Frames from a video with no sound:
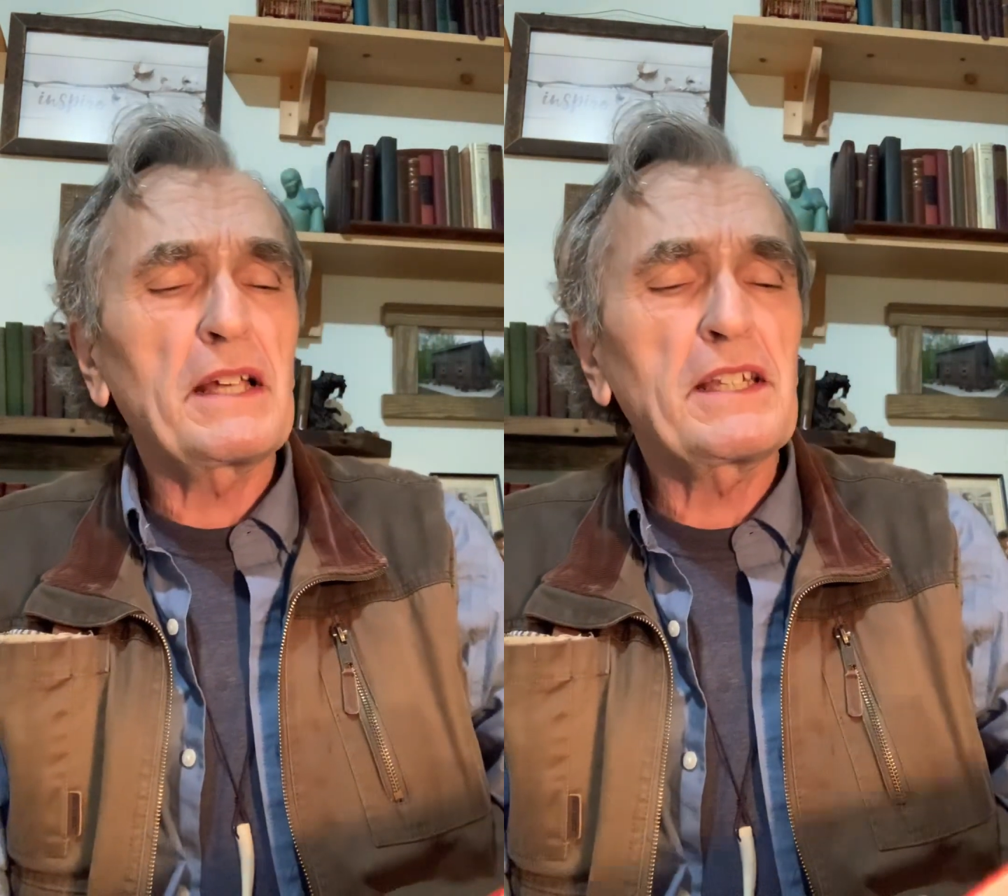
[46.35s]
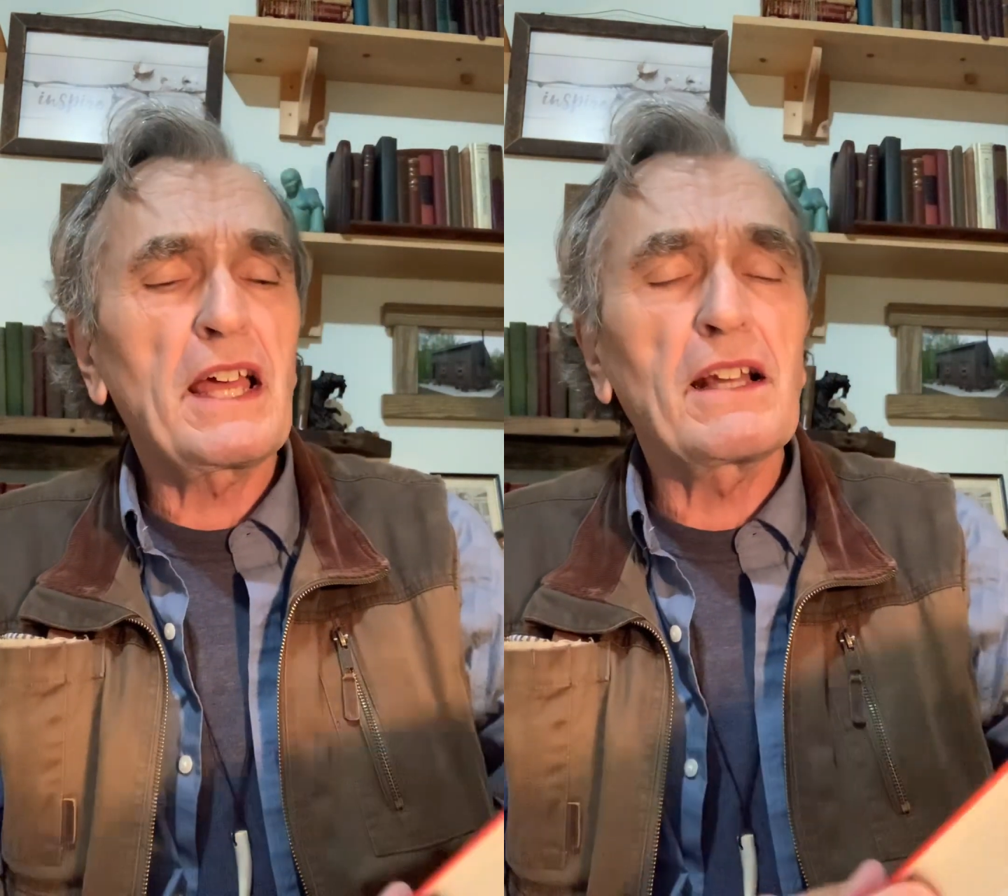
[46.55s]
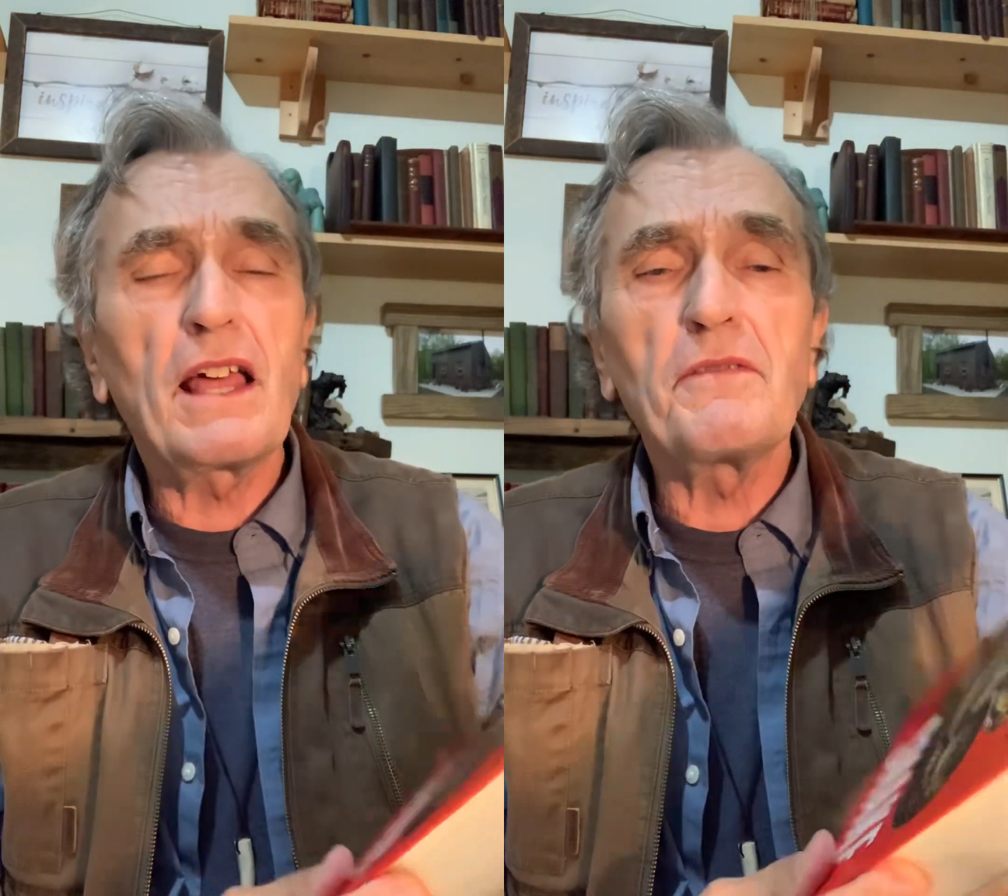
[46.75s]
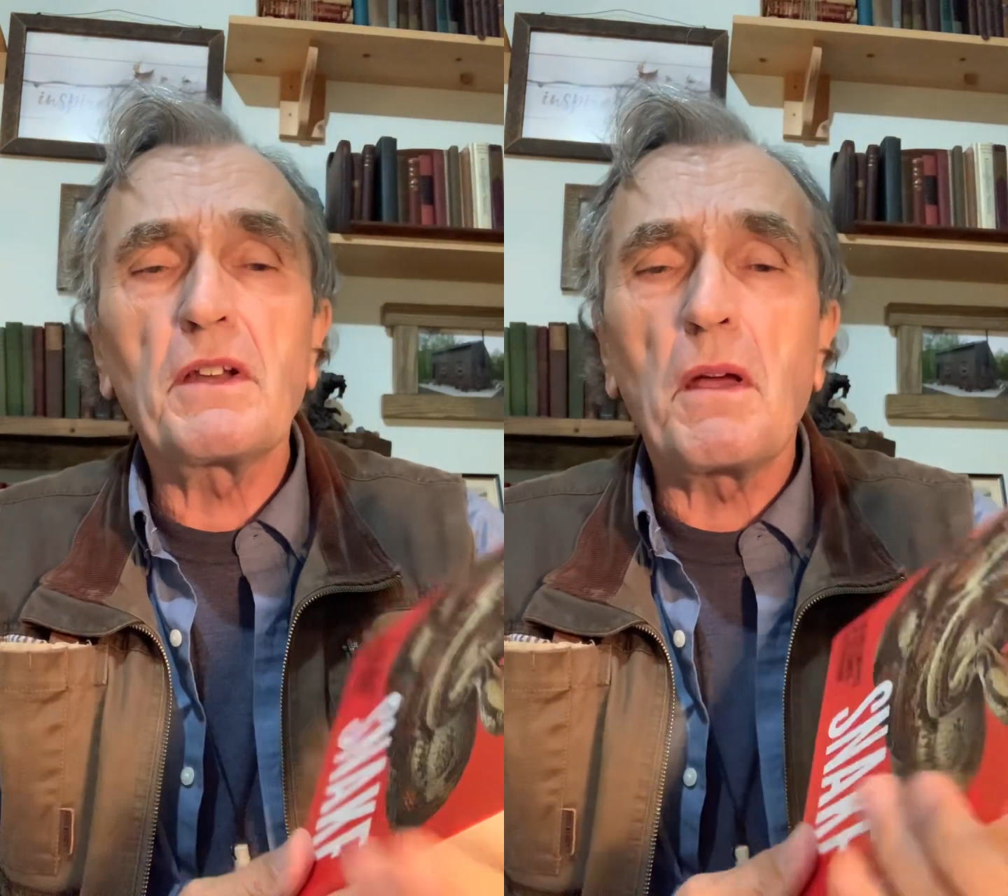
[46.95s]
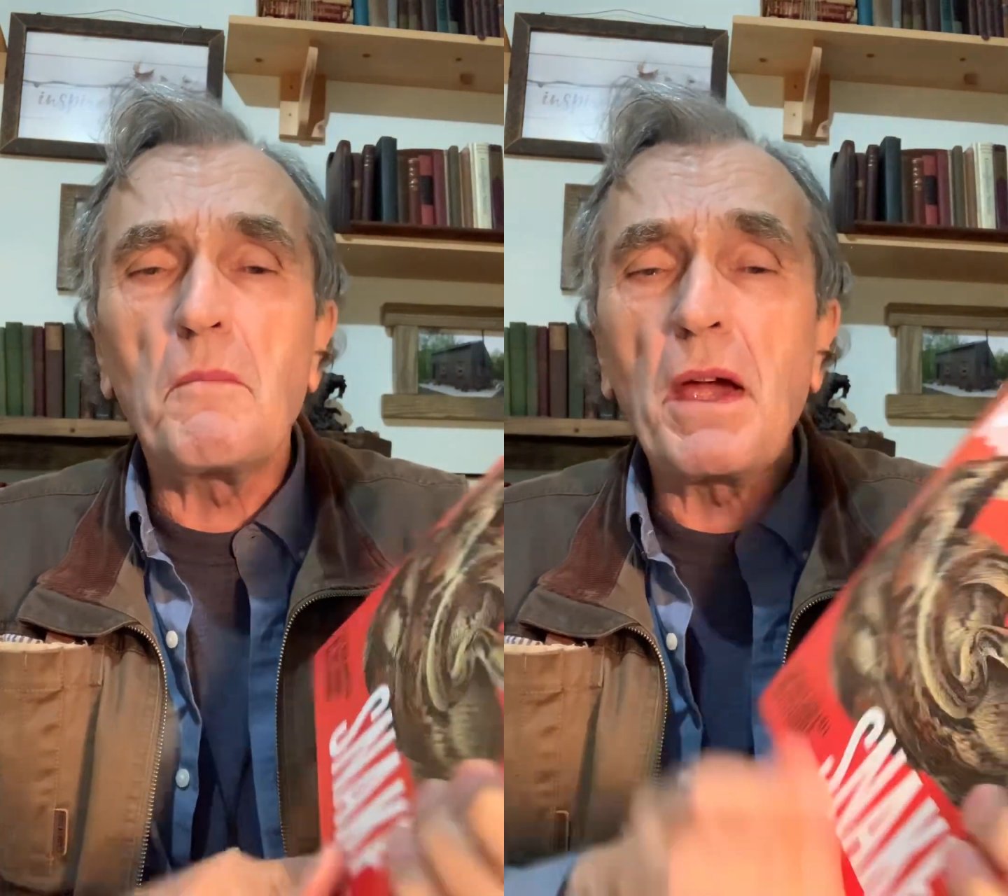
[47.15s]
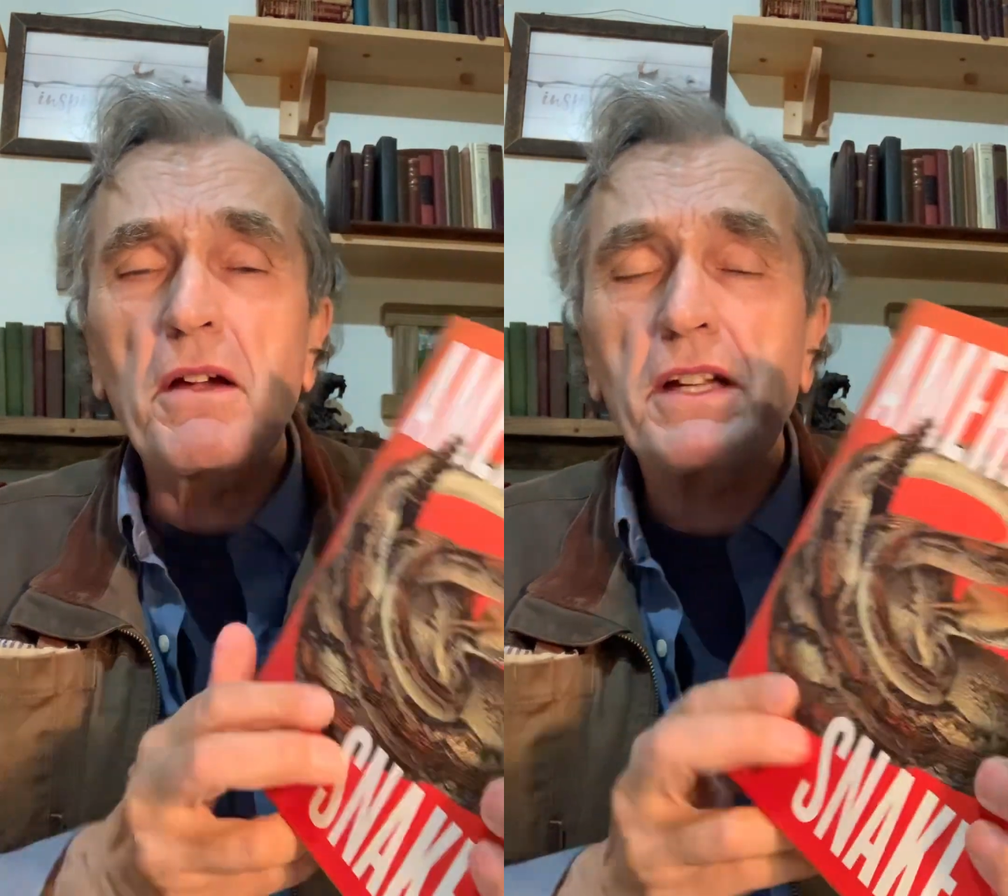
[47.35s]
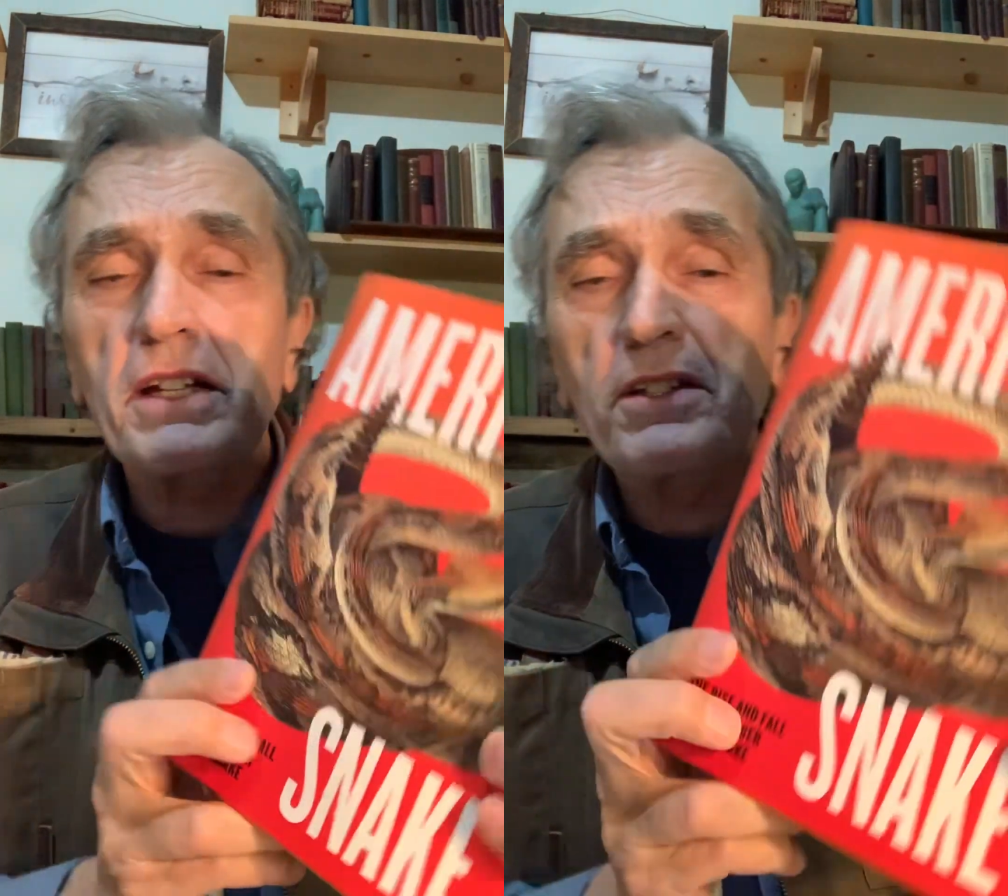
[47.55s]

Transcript: Ted Levin, America's